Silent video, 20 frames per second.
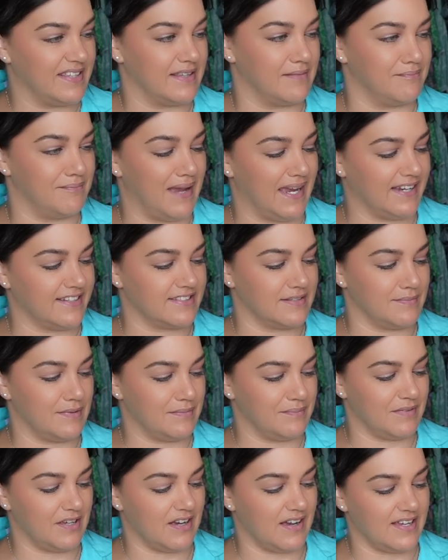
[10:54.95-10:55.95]
the
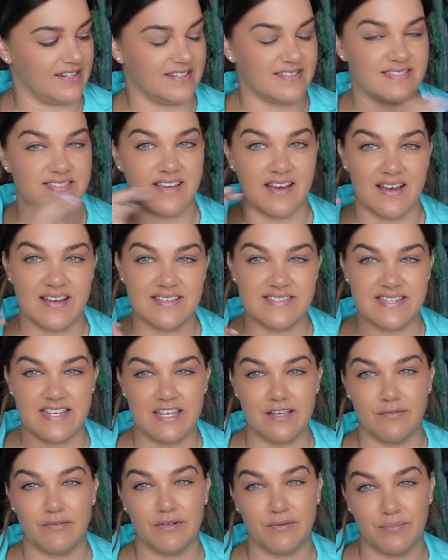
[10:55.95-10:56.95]
maximum kind of size that
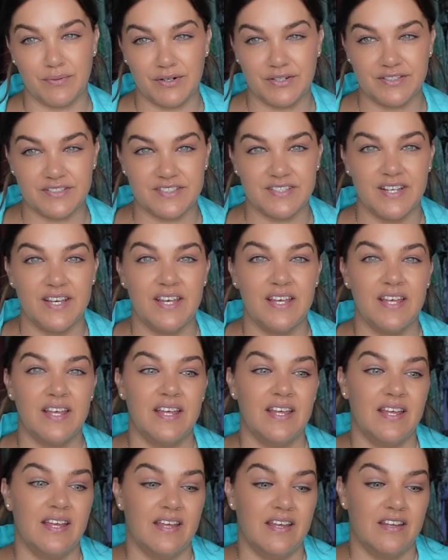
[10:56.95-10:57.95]
you would want
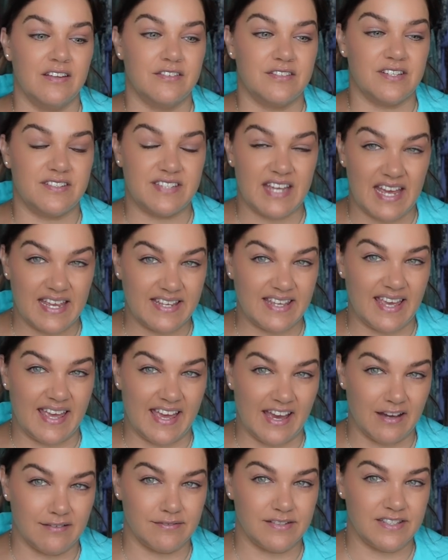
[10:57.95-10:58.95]
to take
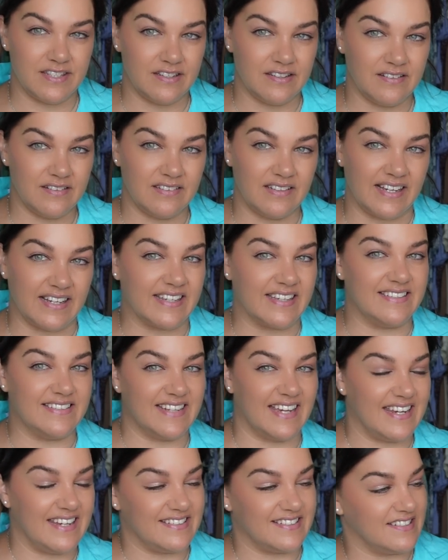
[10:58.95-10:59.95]
out with you, like a
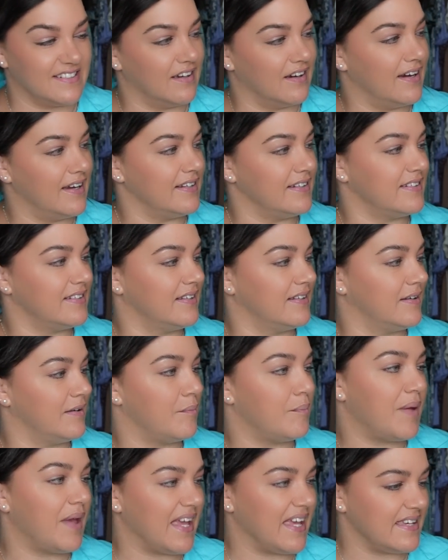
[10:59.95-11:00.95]
day to night
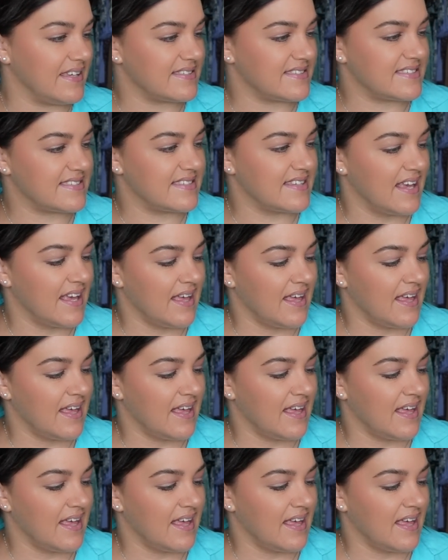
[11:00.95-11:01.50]
piece.